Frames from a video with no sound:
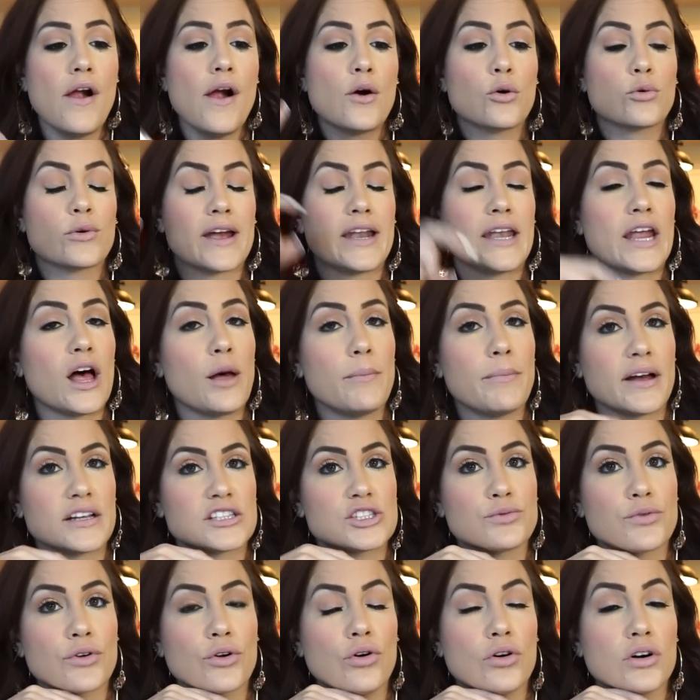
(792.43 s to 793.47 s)
Right now, I'm about
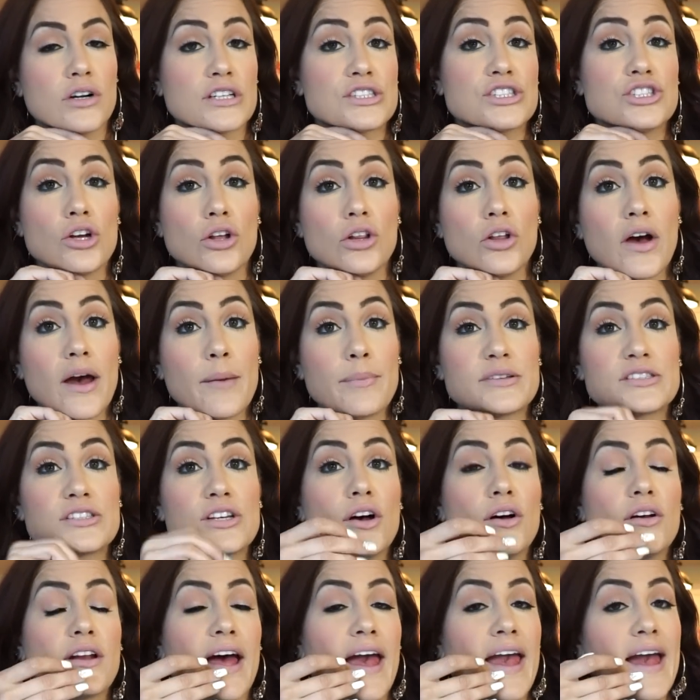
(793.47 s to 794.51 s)
to record a solo
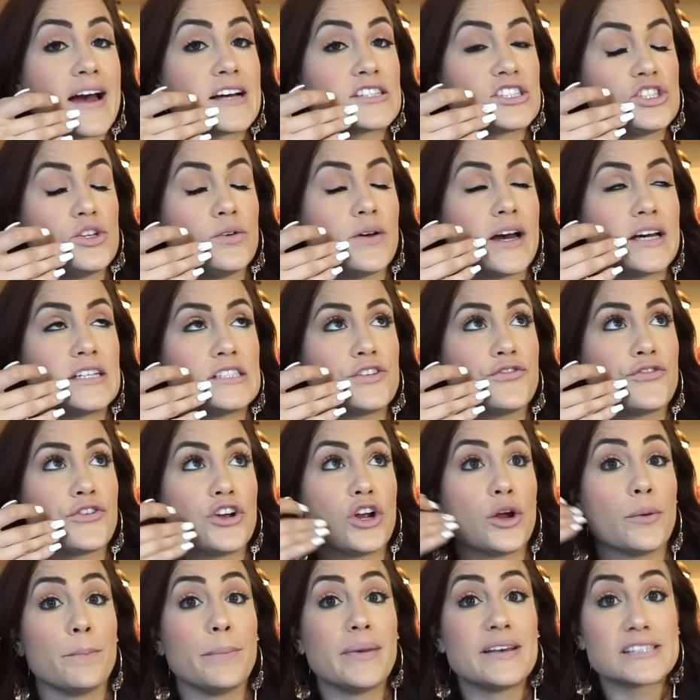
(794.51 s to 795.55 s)
episode. I asked you guys for
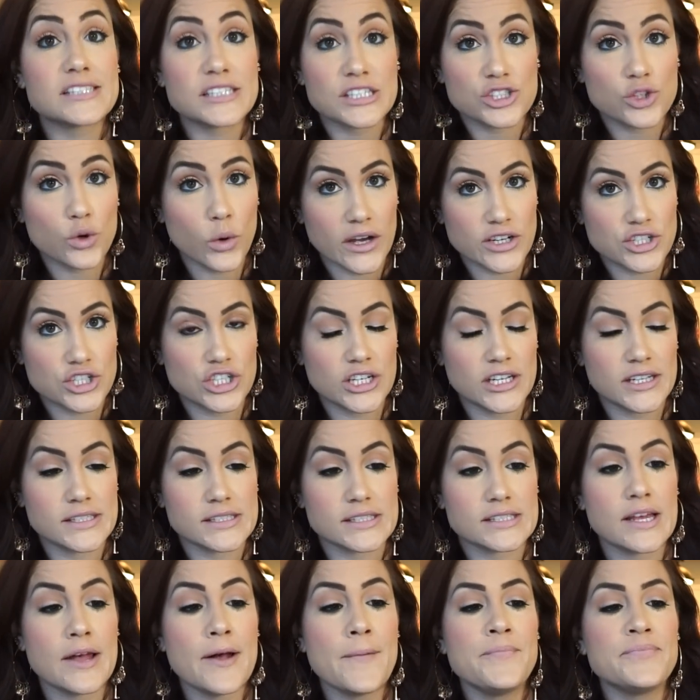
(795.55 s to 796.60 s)
your business
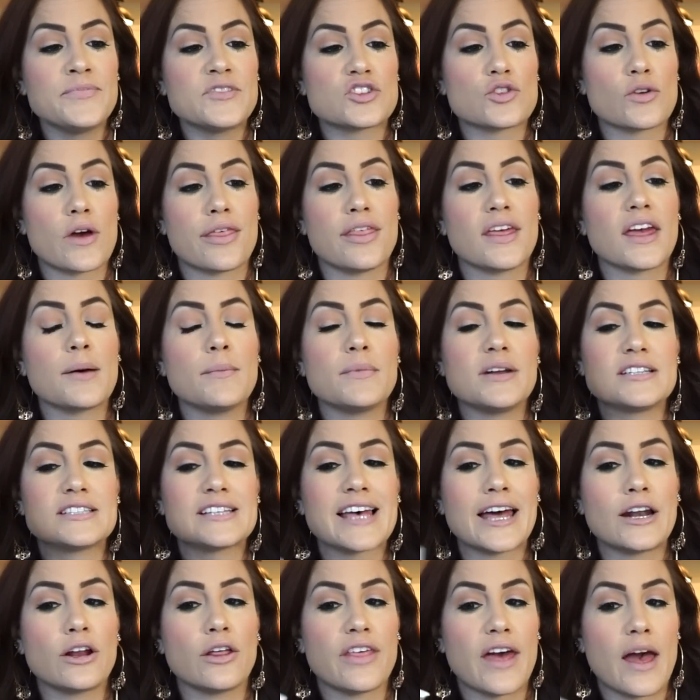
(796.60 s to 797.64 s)
questions, so I think I'm gonna
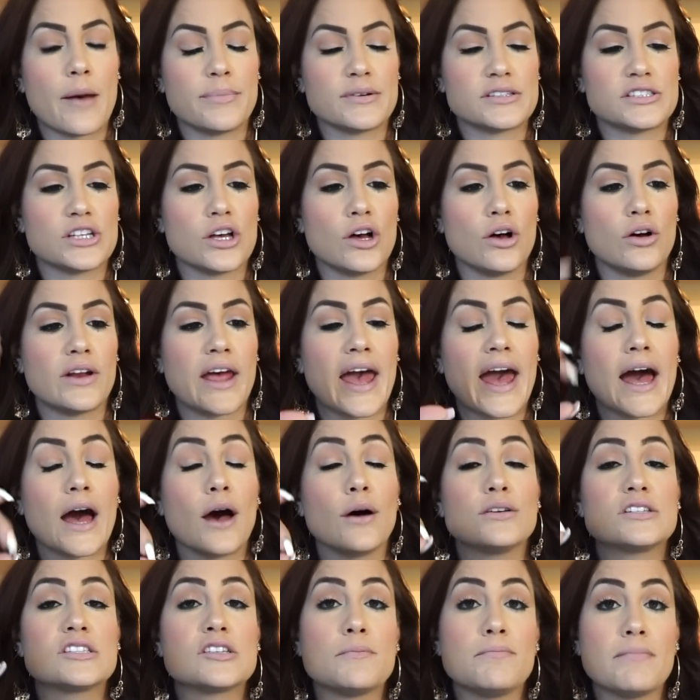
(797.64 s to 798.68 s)
title the episode,
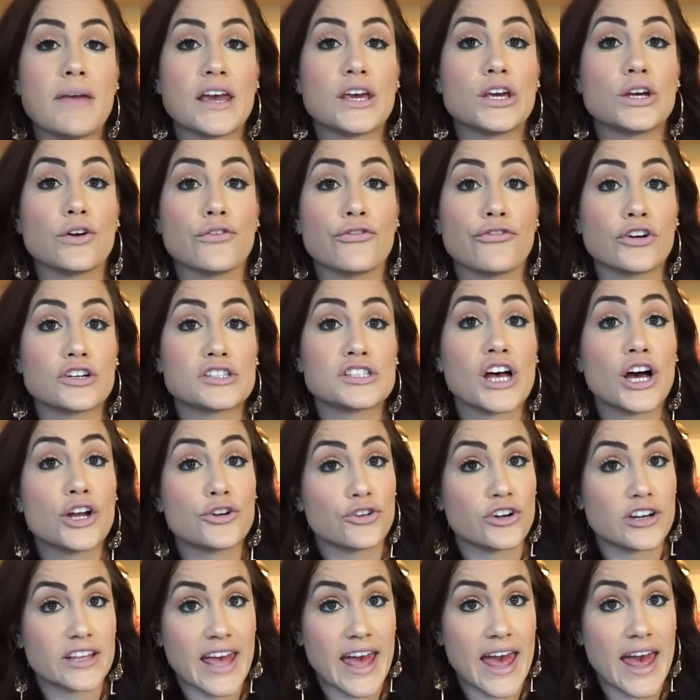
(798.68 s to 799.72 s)
How to Make Your First
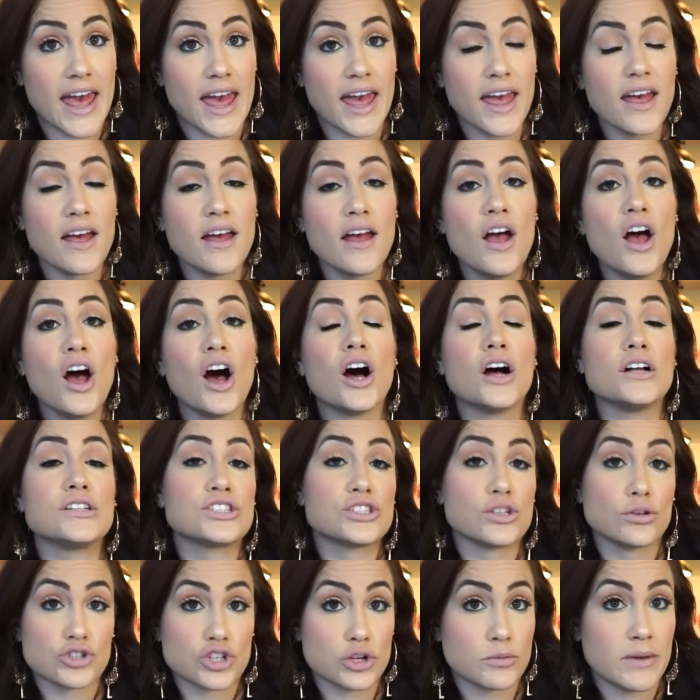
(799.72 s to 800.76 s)
100K on
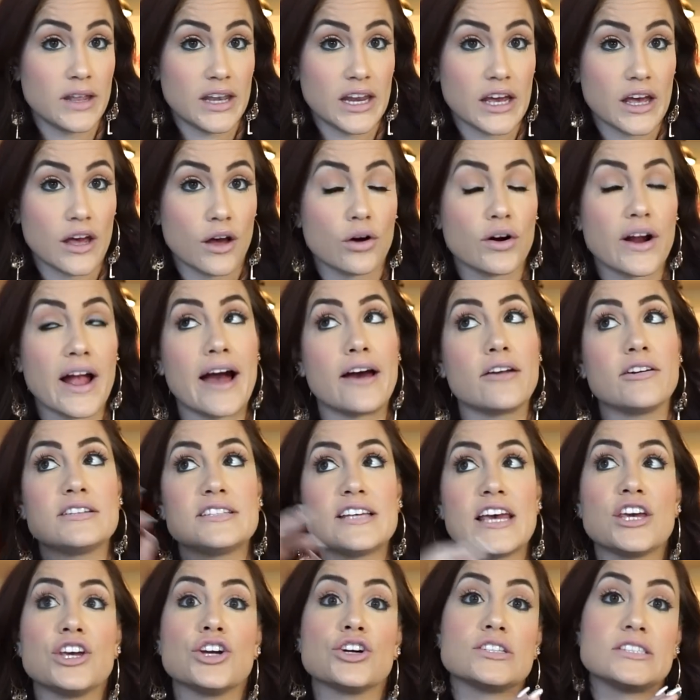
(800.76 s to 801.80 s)
Social Media, or How to
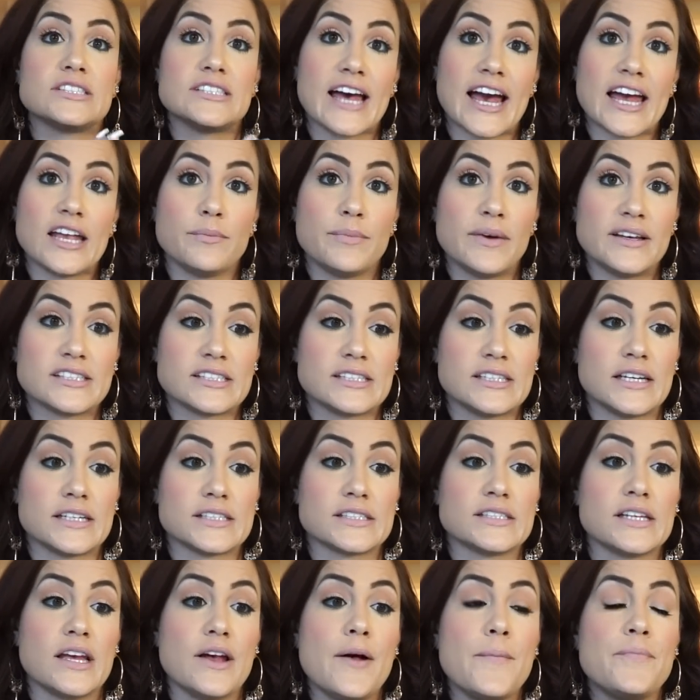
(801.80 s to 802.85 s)
Take Your Side
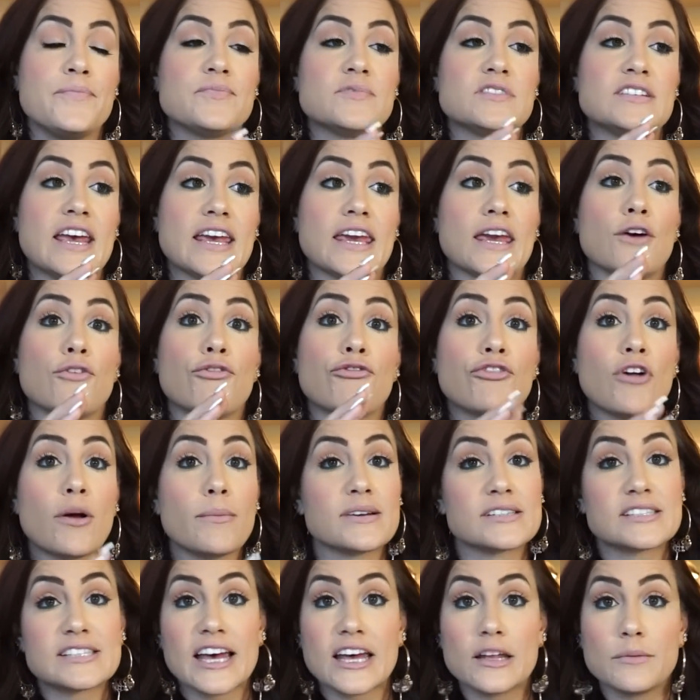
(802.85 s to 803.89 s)
Business, take it from
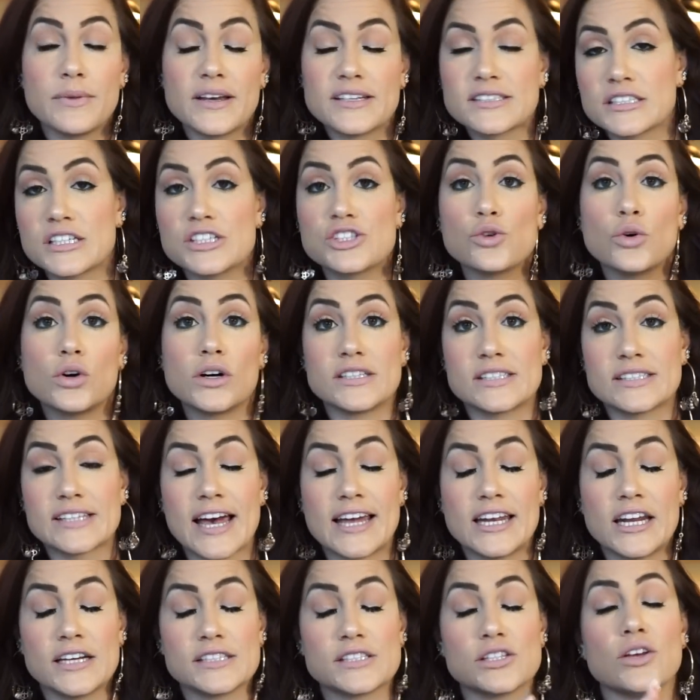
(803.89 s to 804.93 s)
a side business or a
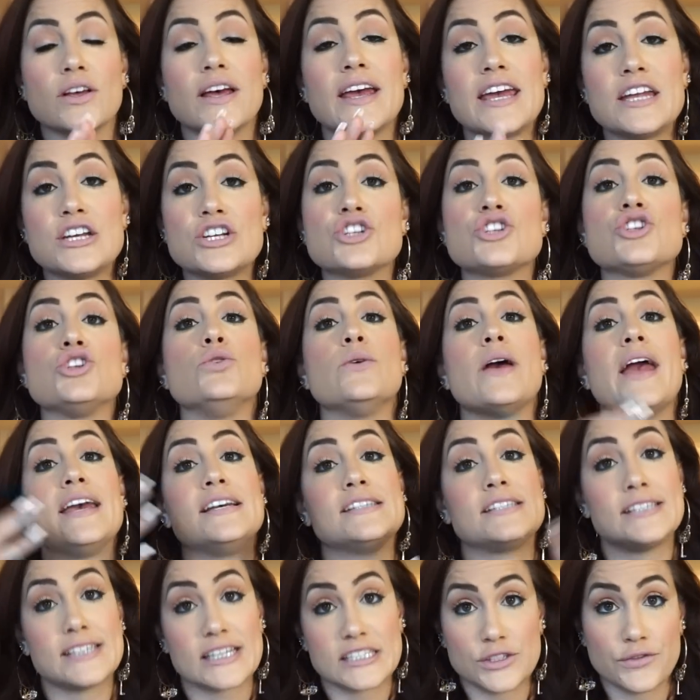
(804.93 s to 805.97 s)
side hustle into a
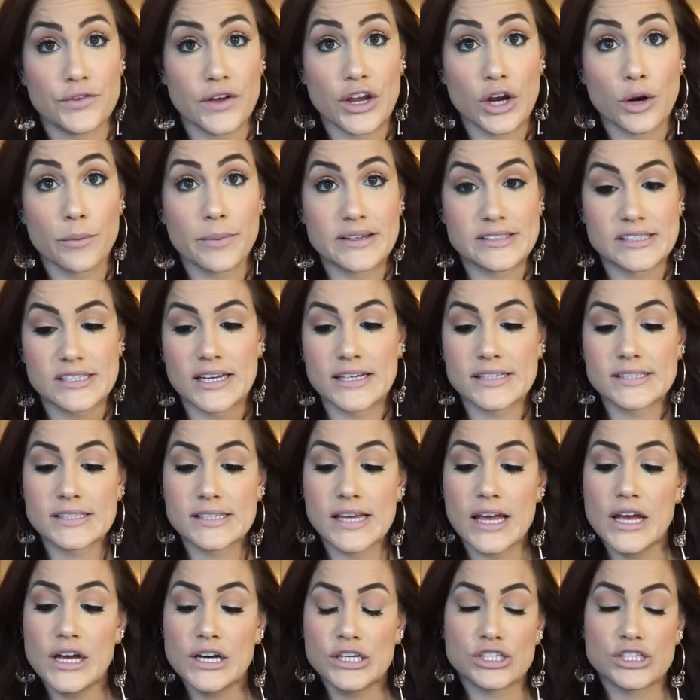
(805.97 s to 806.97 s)
6-figure business.